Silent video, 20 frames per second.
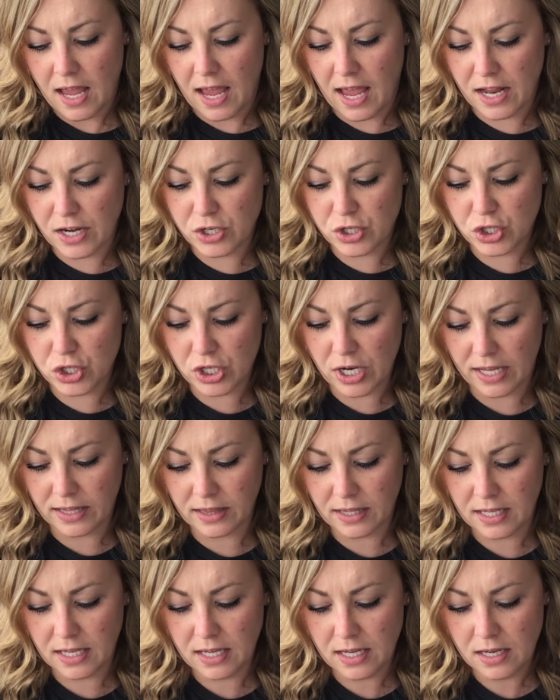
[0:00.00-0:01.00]
and
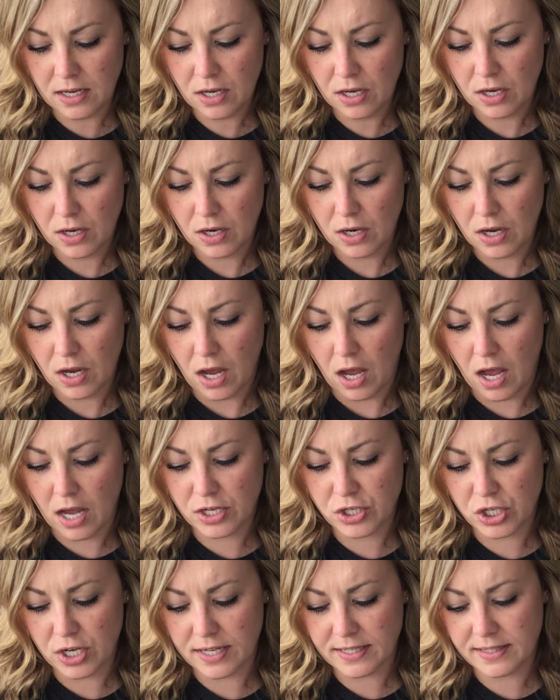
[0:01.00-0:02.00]
gently
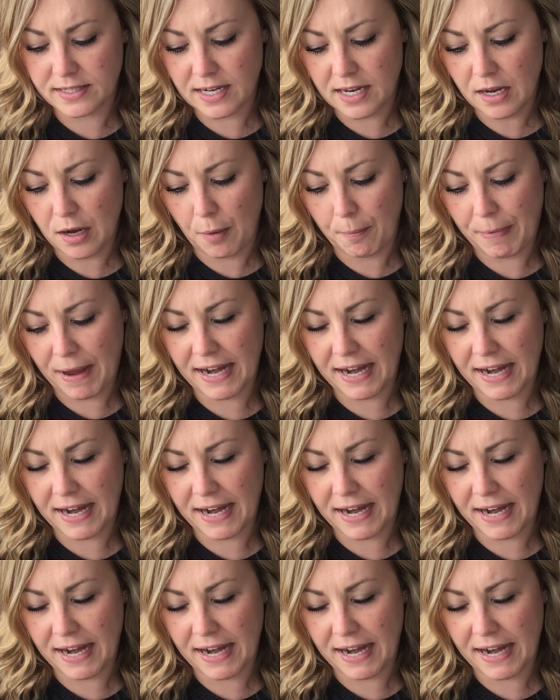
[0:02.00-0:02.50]
adjust it